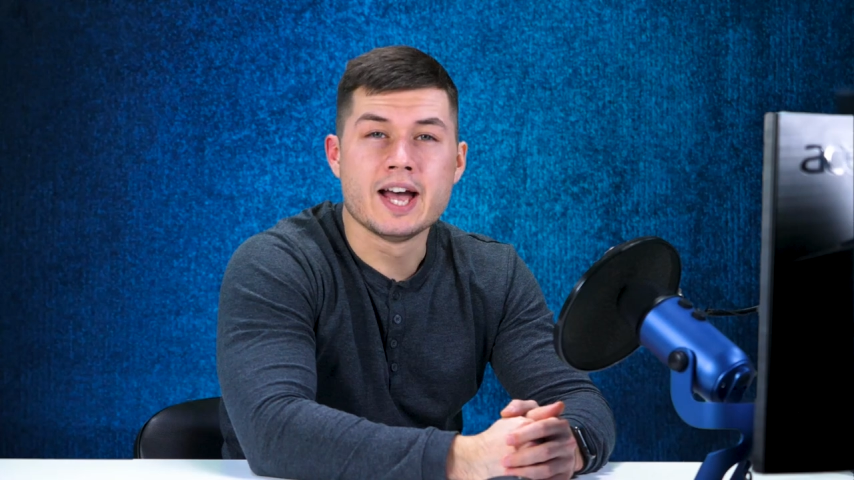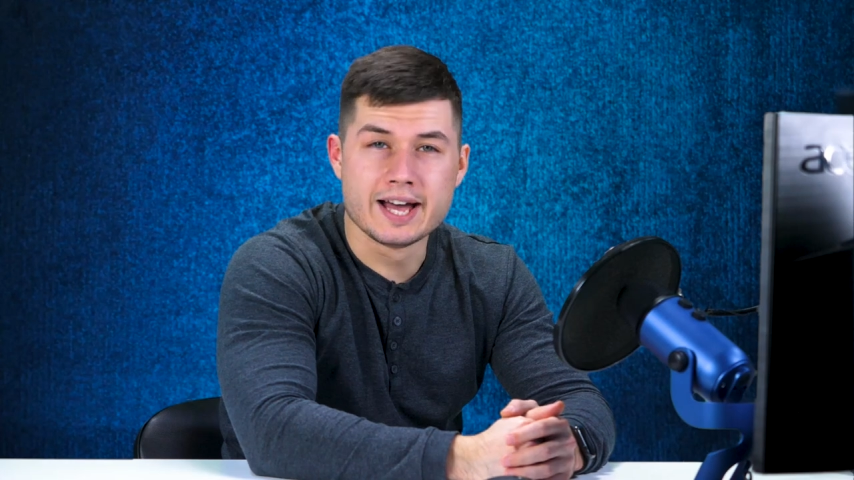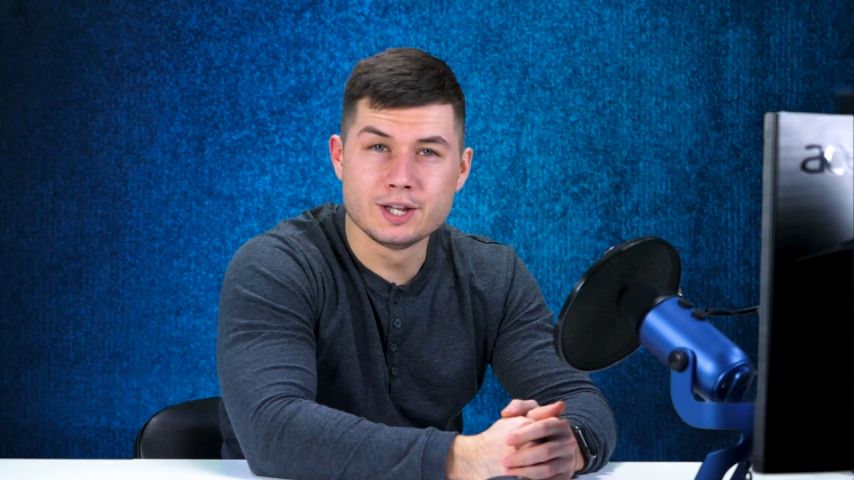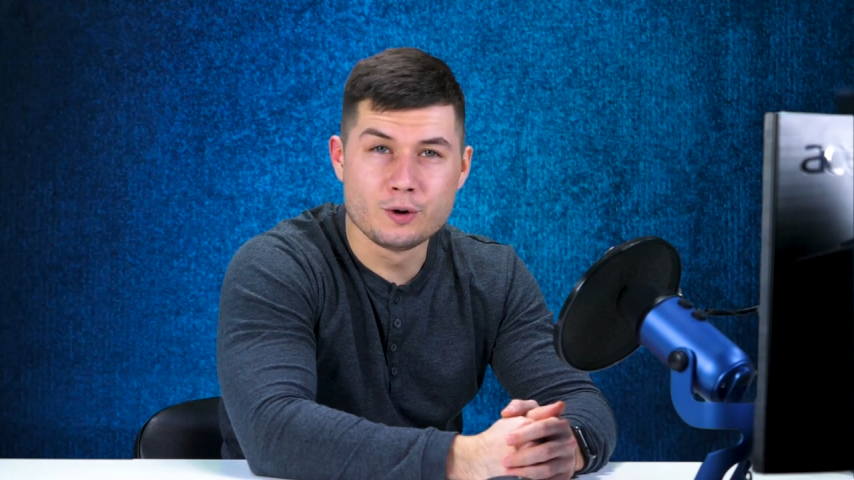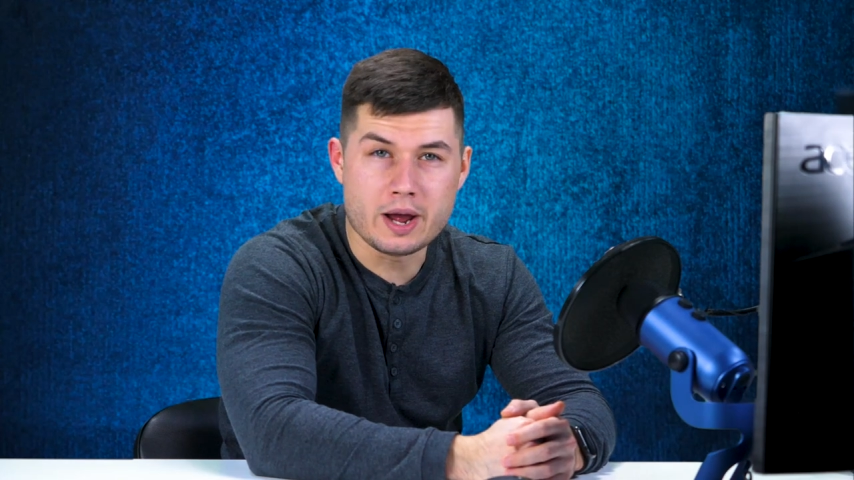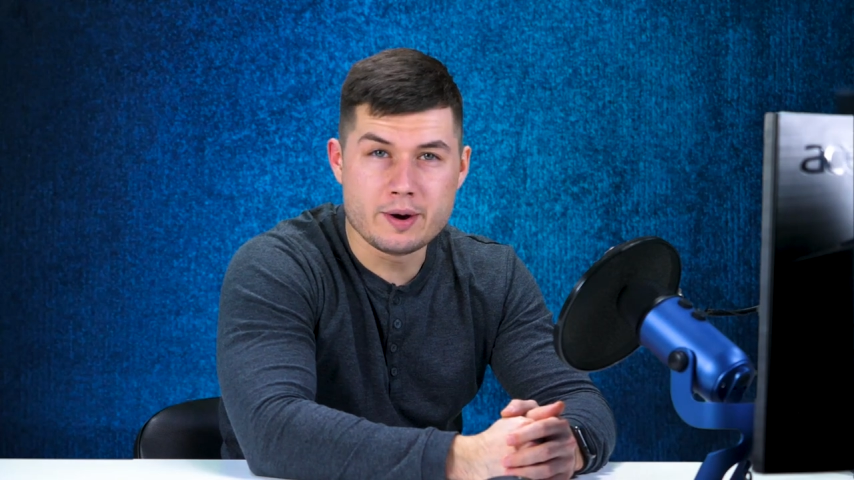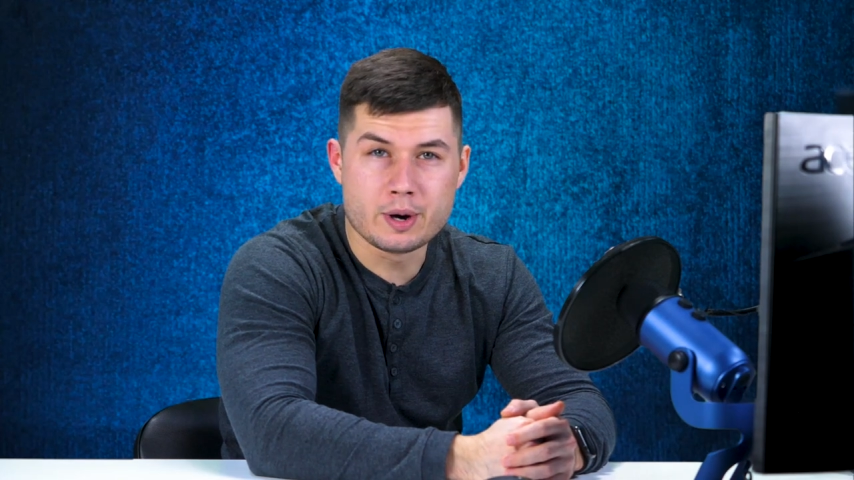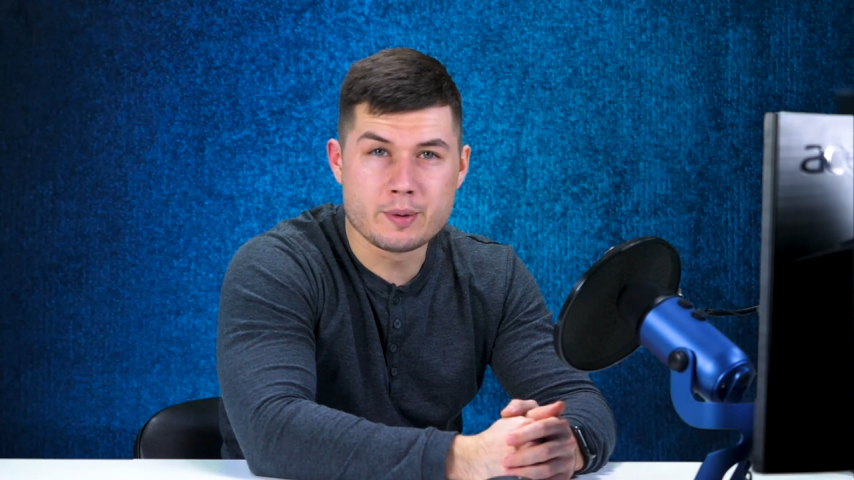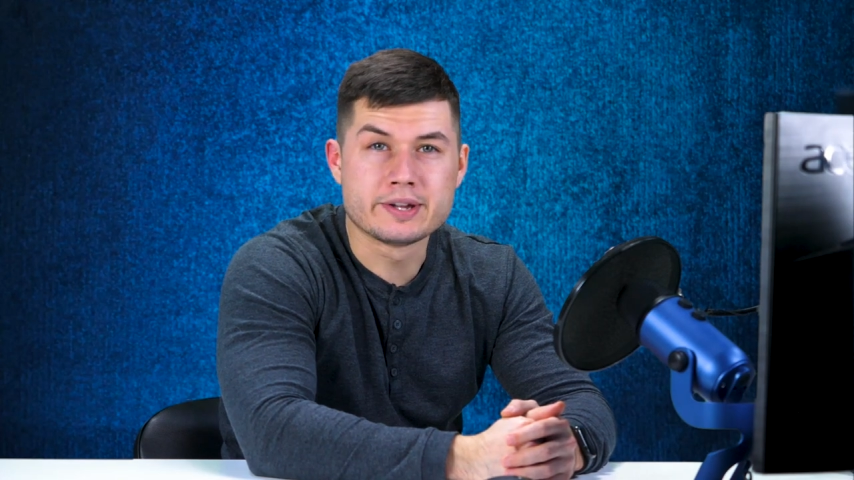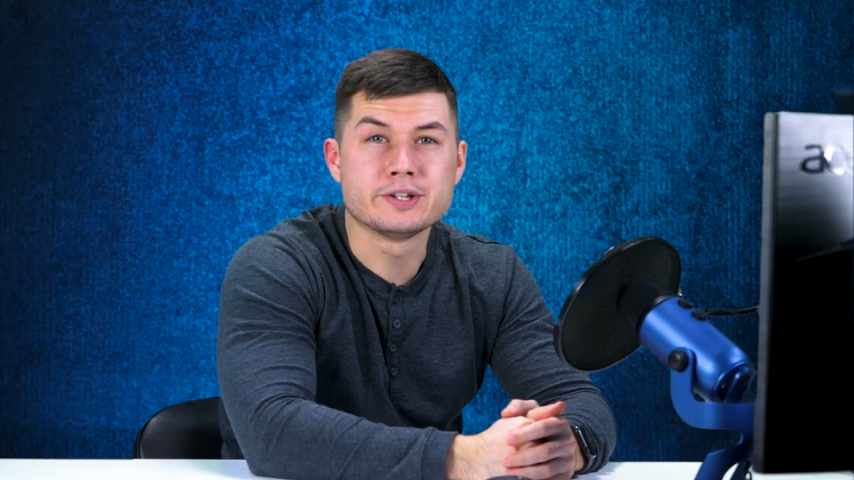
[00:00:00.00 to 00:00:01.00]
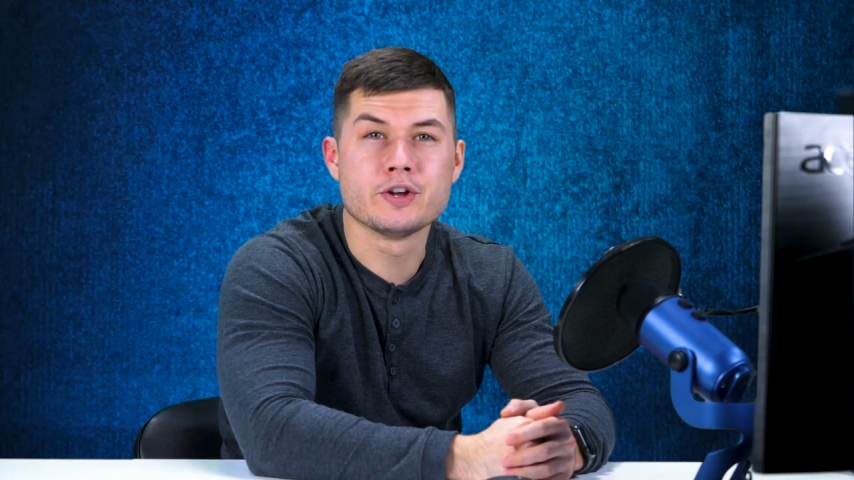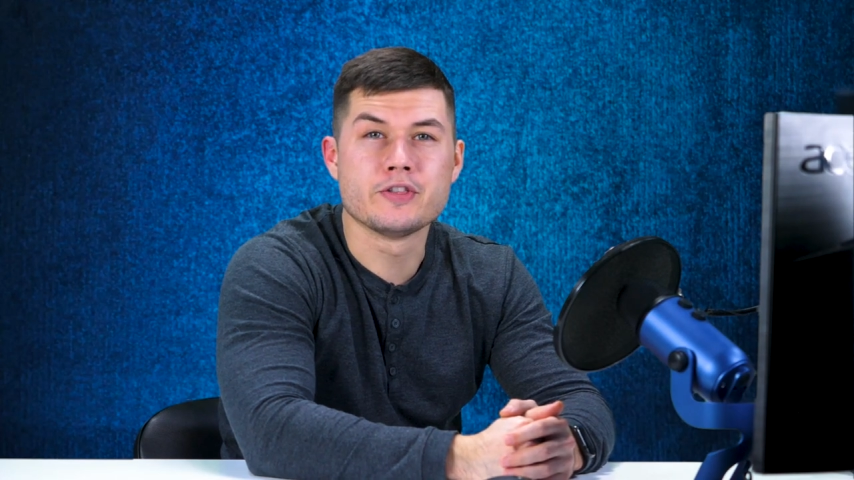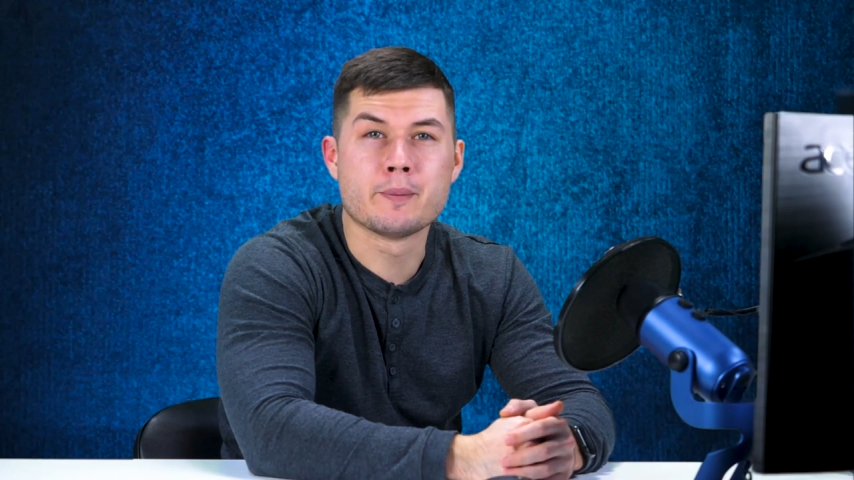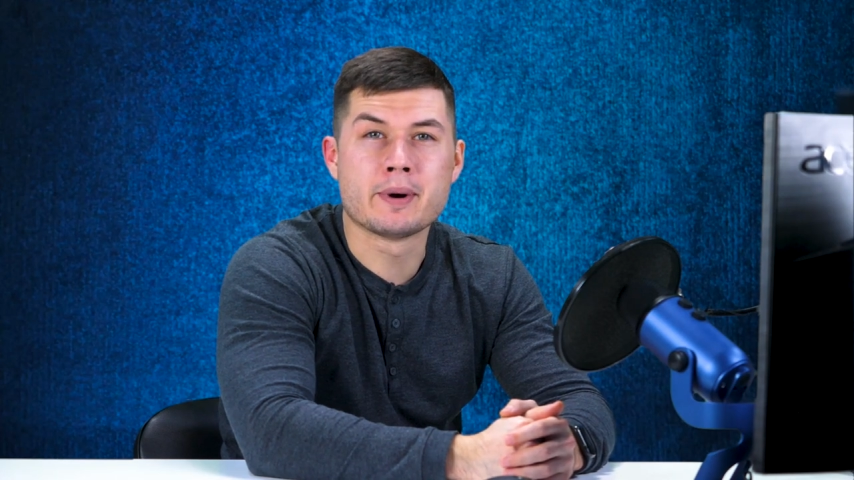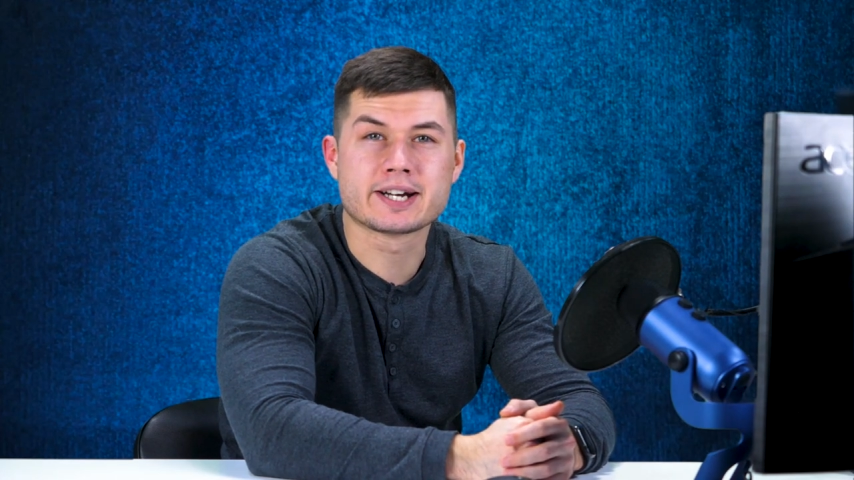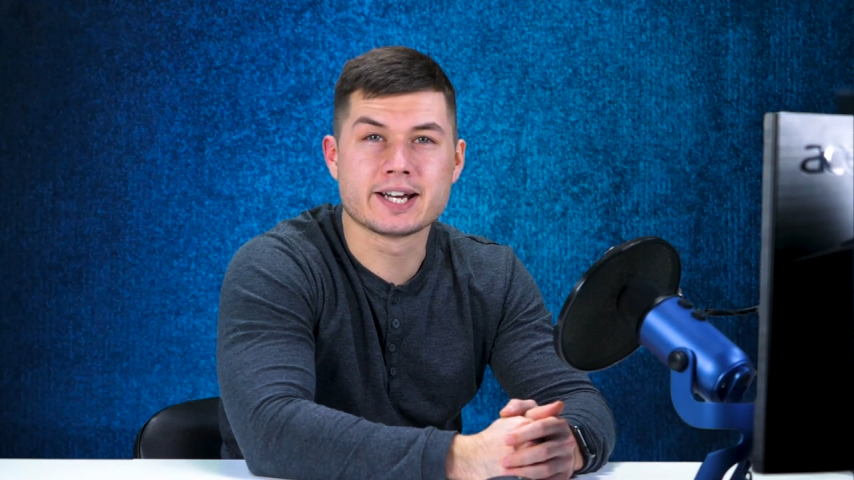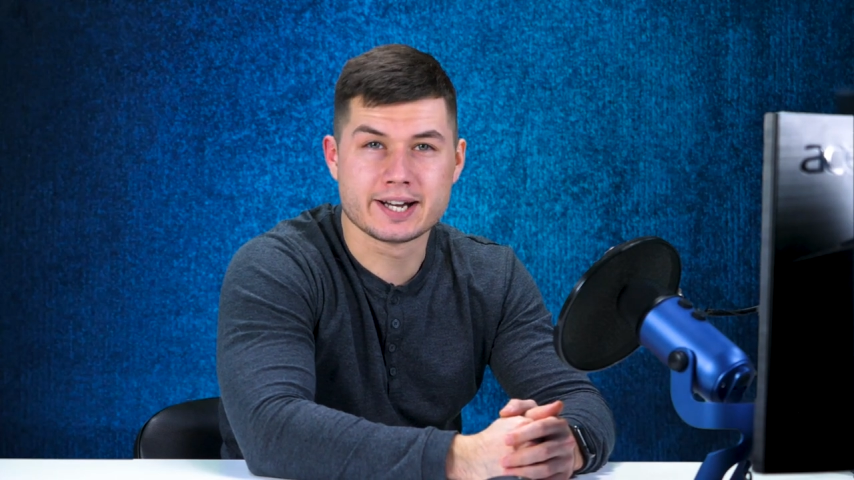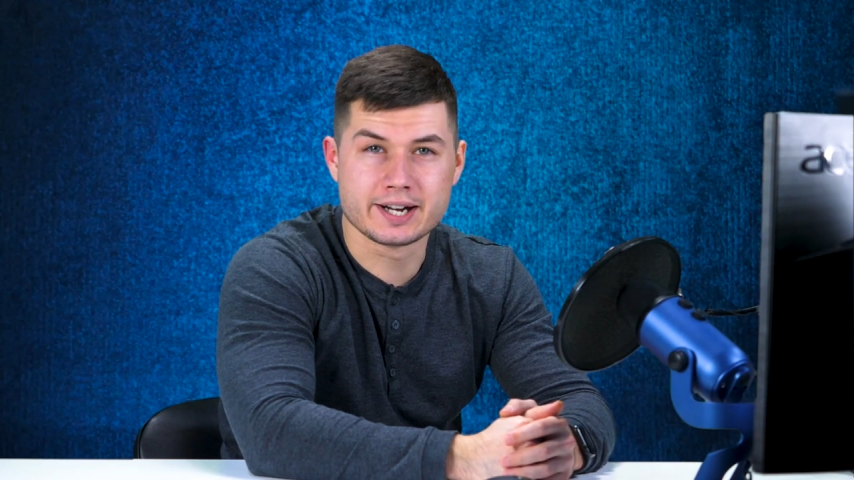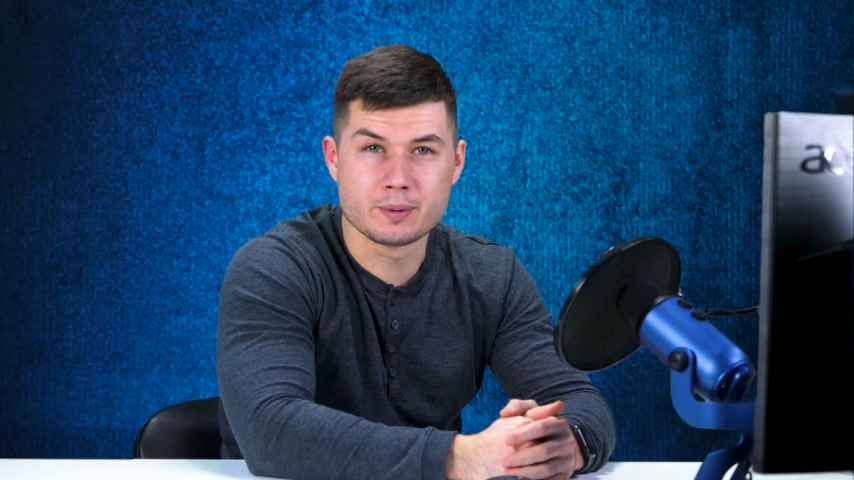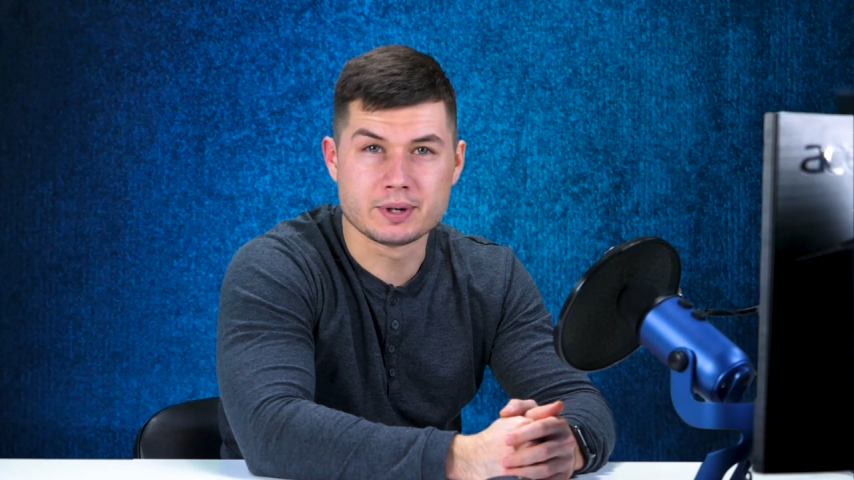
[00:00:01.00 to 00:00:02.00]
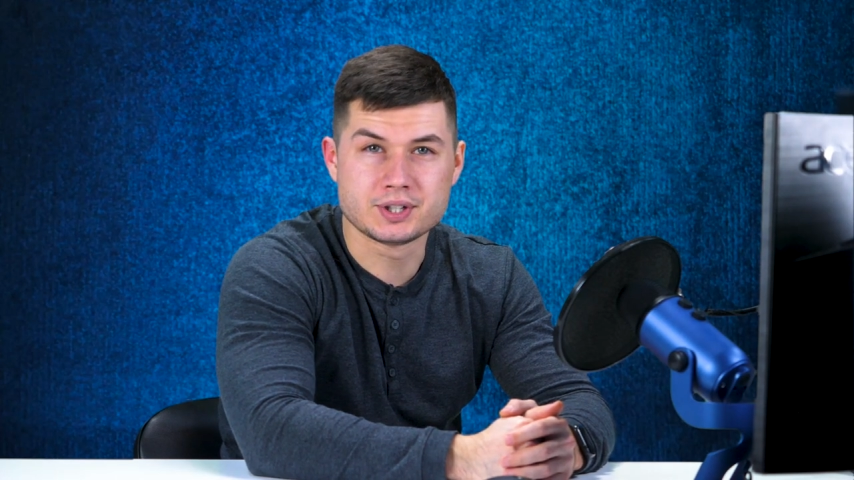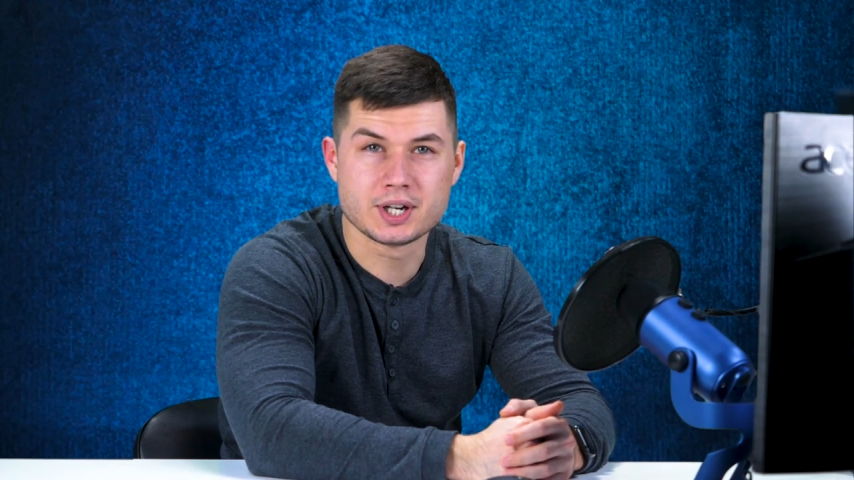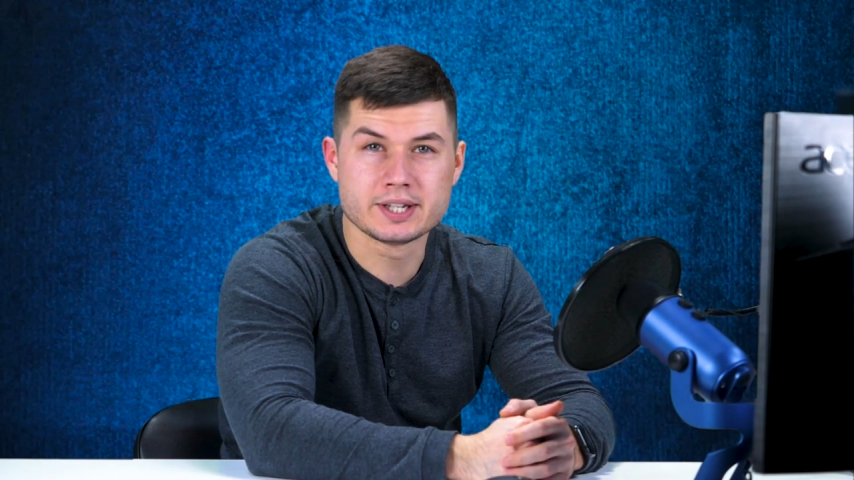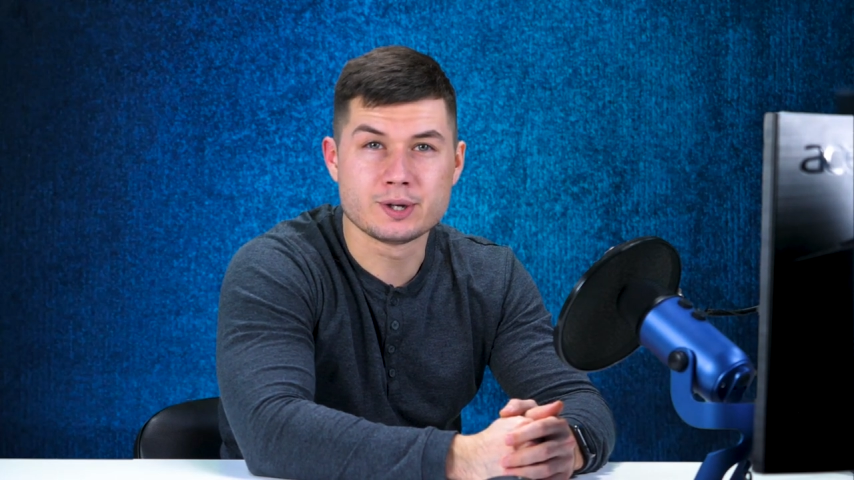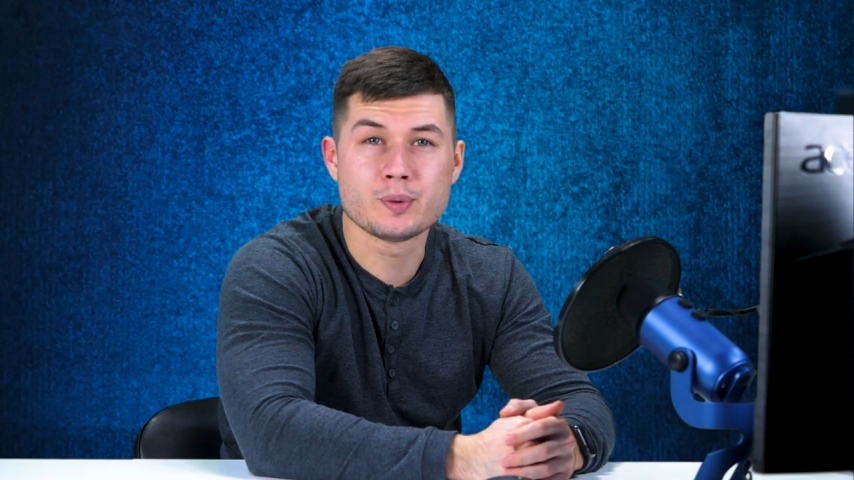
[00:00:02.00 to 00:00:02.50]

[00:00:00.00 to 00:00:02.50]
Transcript: Hello everyone, you're the Marco Haravan channel